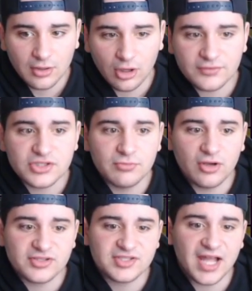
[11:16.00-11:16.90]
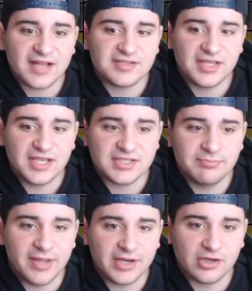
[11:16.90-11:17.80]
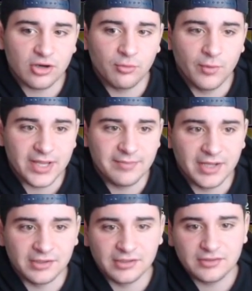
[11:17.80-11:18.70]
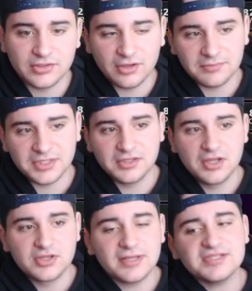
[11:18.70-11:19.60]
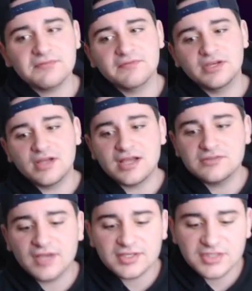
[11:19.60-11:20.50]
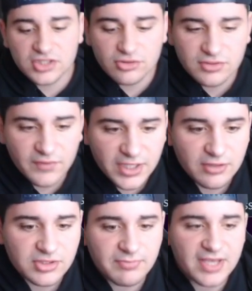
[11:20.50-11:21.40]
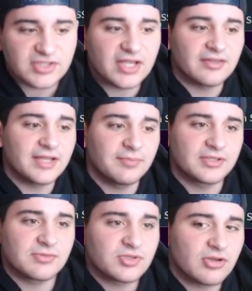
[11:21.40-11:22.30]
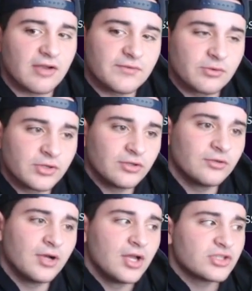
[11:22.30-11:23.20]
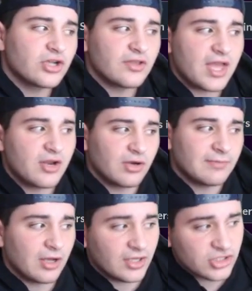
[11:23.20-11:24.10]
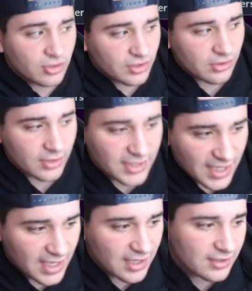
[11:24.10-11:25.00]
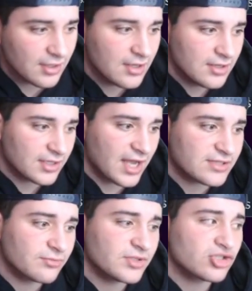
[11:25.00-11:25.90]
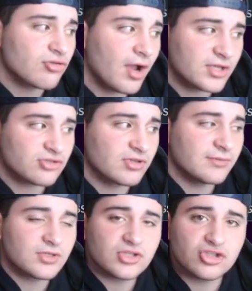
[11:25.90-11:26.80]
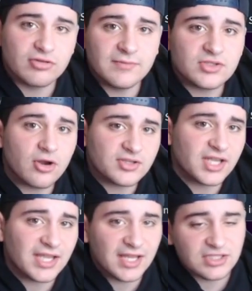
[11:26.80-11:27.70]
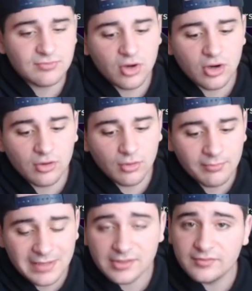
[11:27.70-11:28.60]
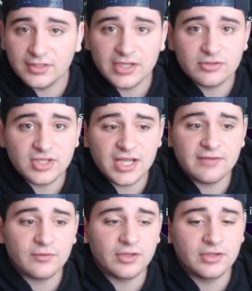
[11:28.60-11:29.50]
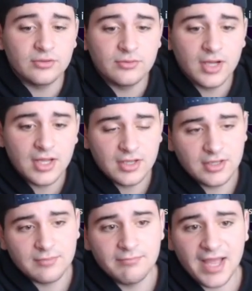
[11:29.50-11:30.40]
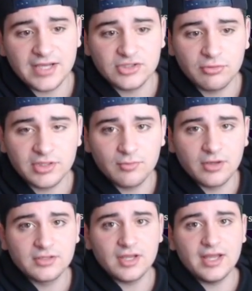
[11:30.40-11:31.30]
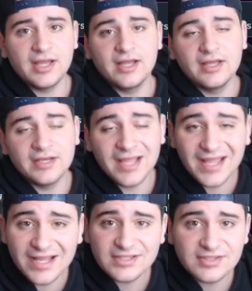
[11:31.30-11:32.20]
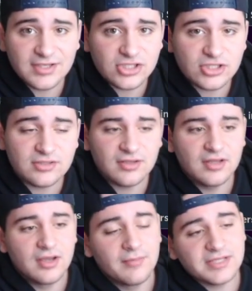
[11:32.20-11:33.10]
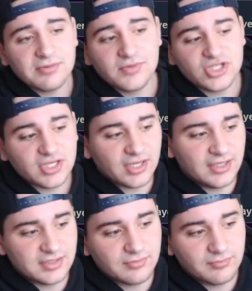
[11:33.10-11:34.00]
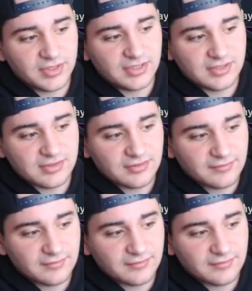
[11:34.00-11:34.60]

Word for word: All Jamal's stats that he is better are way better. You know what I mean? That's it for the video, guys. If you guys did enjoy this video, smash that like button, subscribe if you were new, turn that Noti bell and in the Noti gang. Guys, we'll be trying to scream stream as hard as I can tomorrow, or maybe even later today for the new Madden 21 uh, Enhanced Edition. That's pretty much it, guys. Peace.